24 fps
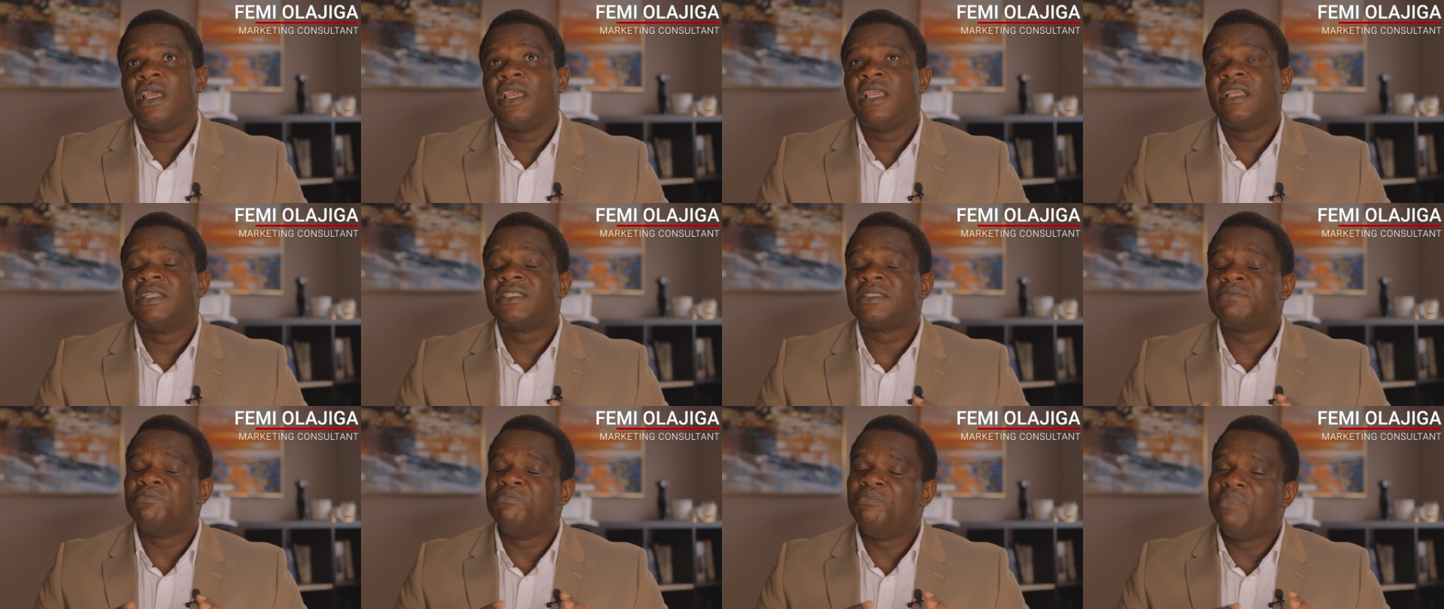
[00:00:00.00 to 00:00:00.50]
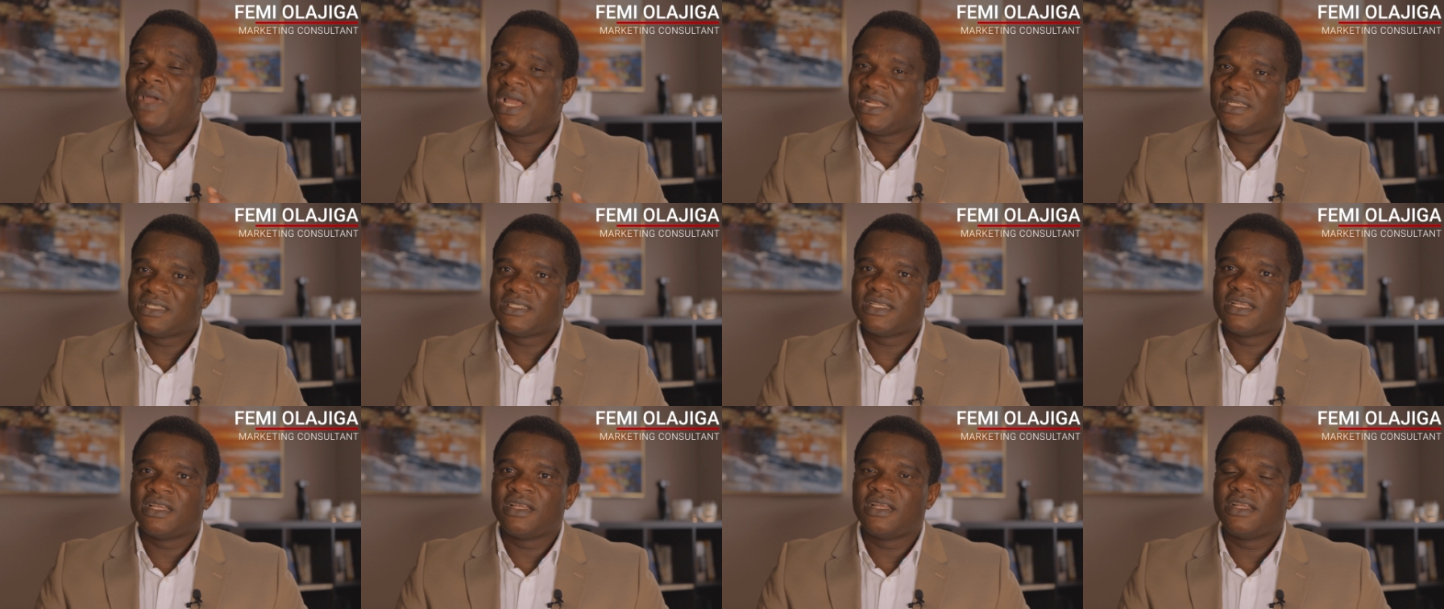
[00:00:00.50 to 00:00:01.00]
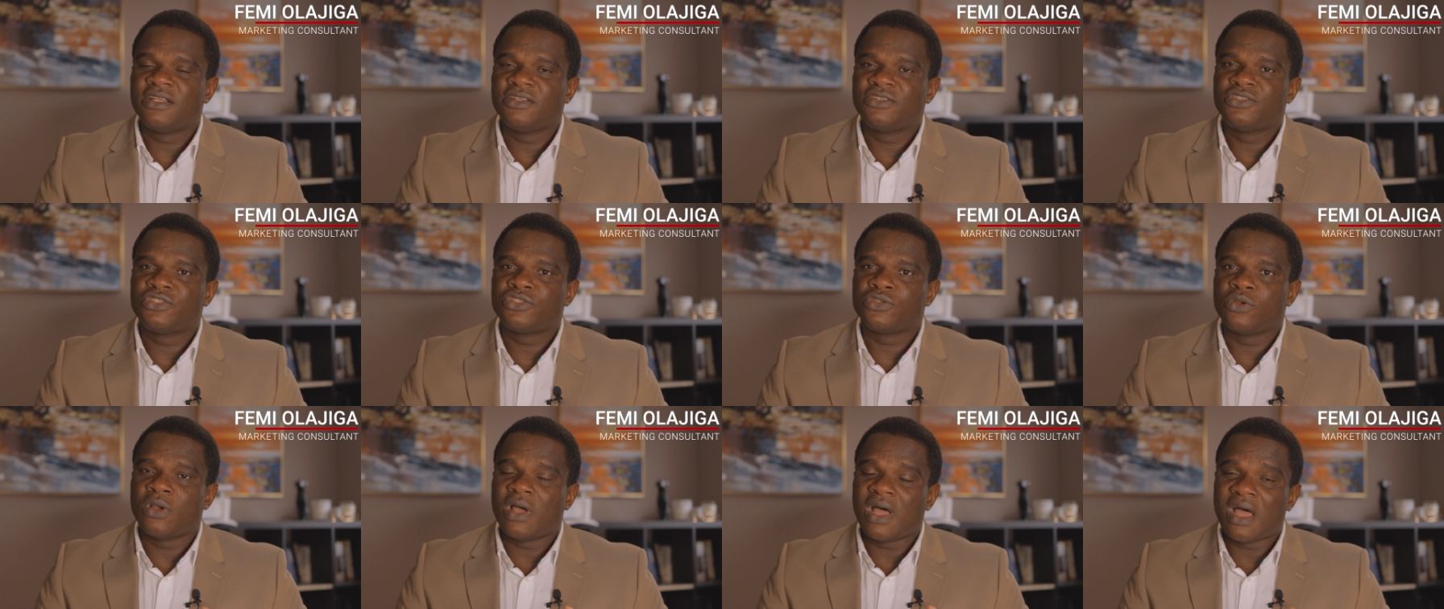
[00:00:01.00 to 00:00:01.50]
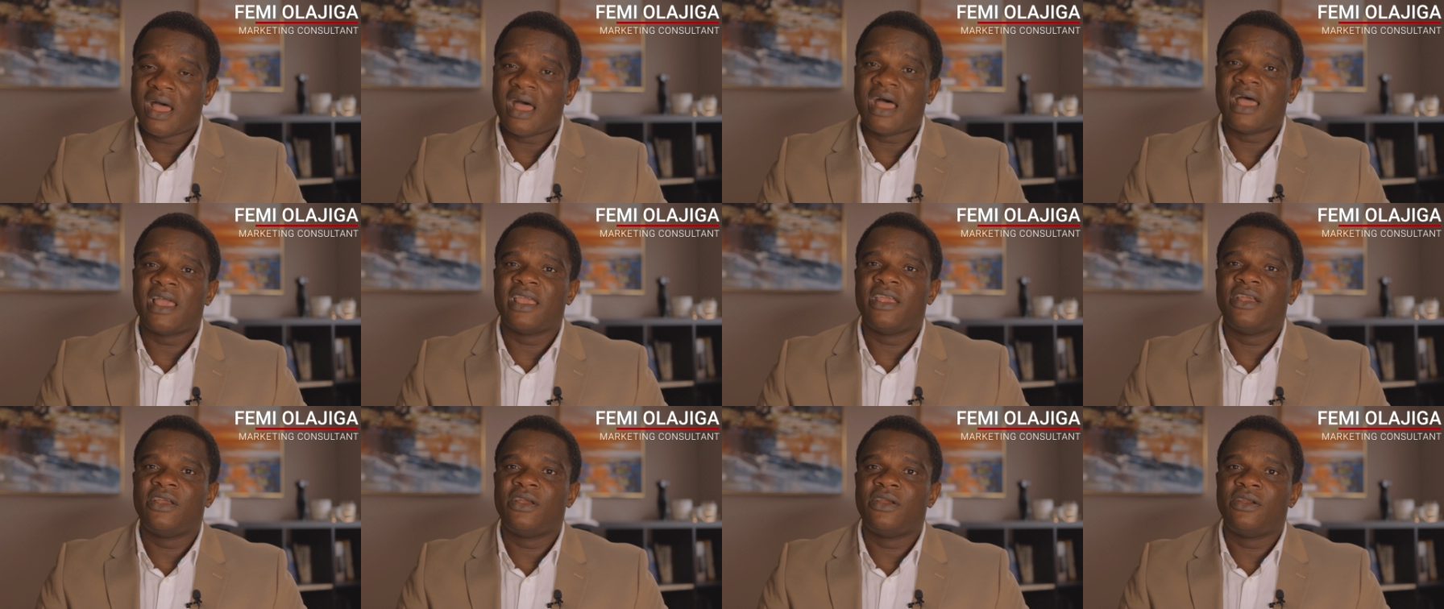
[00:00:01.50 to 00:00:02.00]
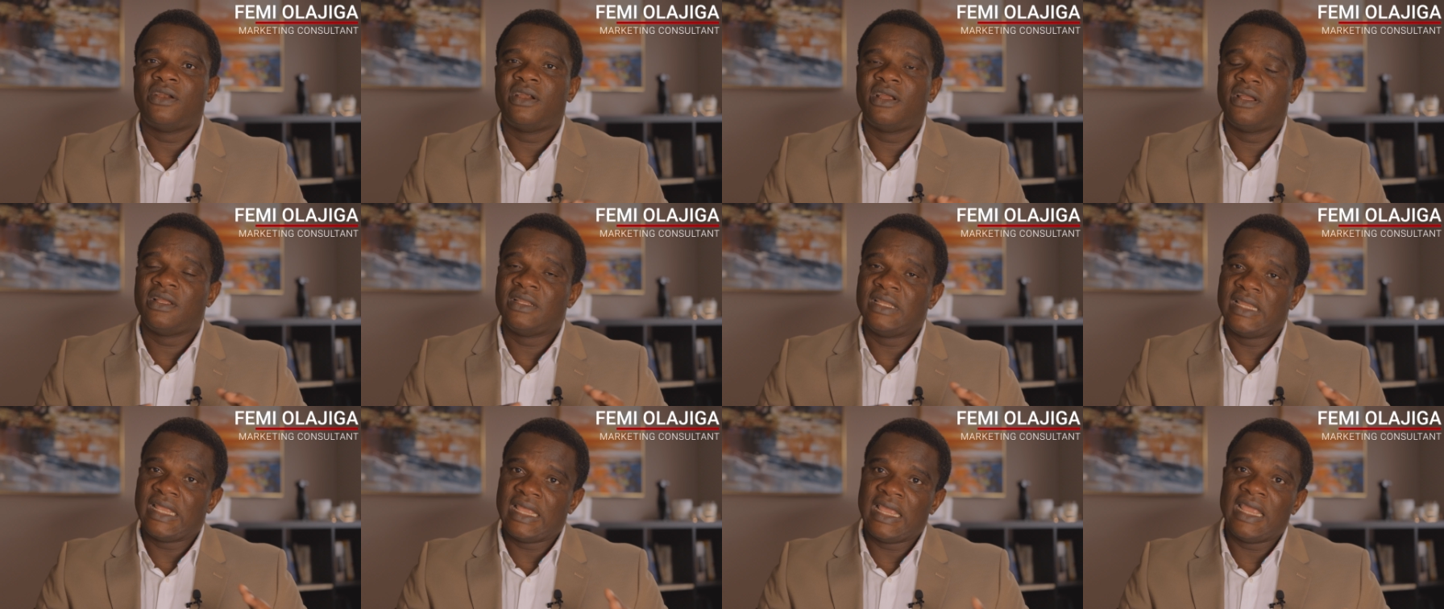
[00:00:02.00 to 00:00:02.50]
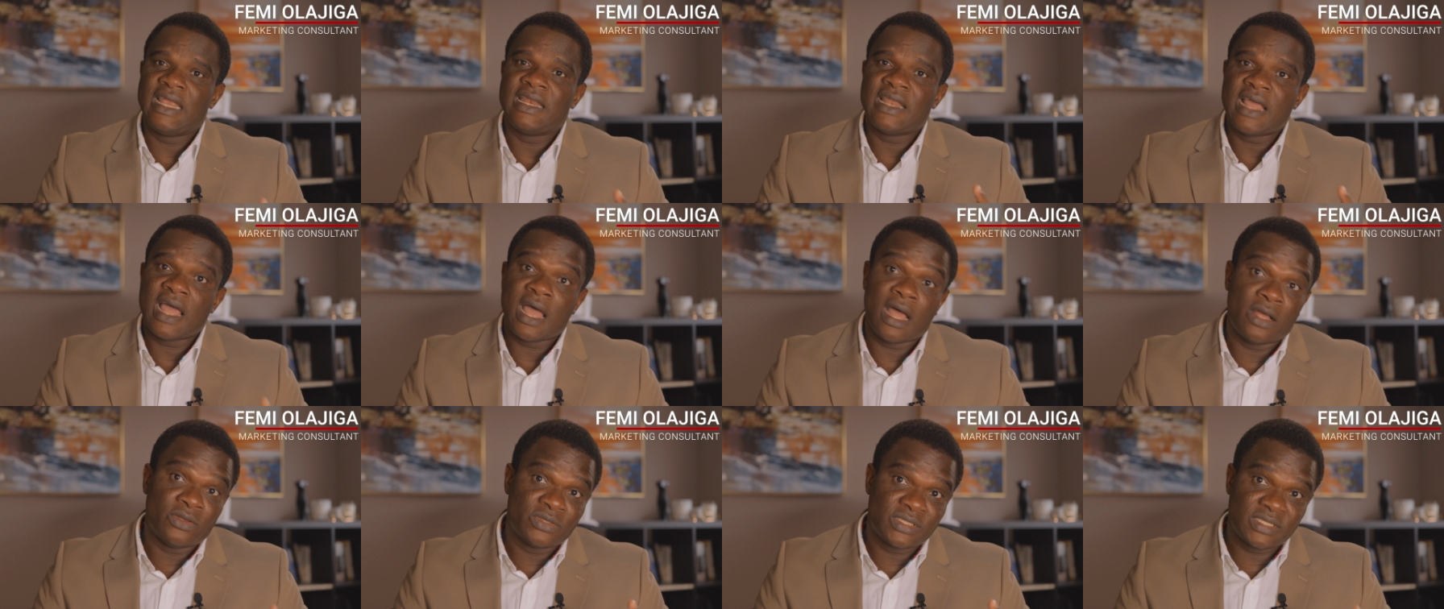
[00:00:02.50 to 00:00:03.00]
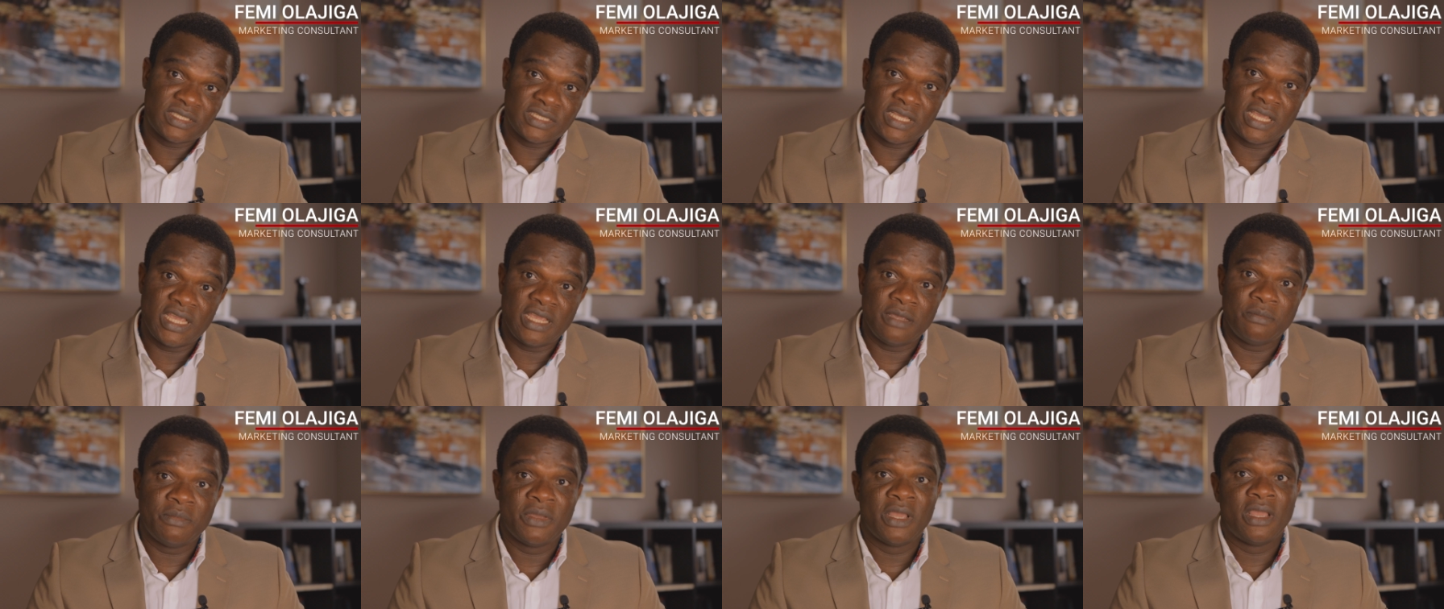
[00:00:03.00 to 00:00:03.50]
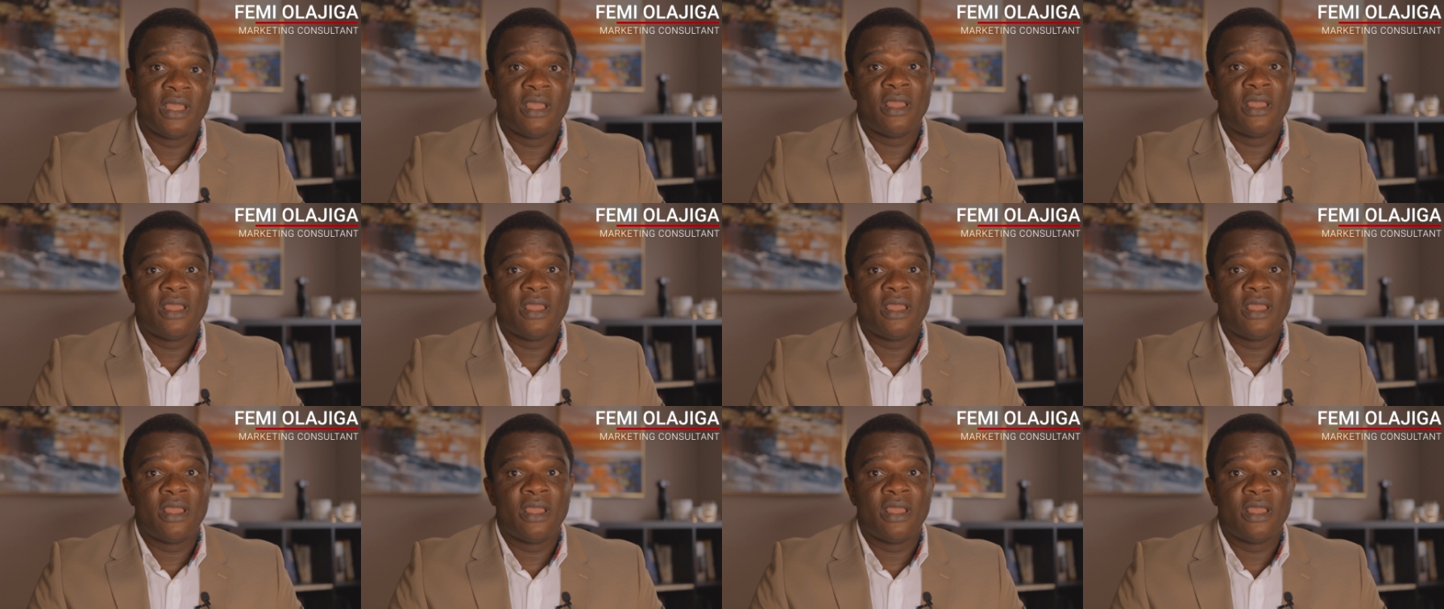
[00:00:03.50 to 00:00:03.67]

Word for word: it's better to hire an in-house team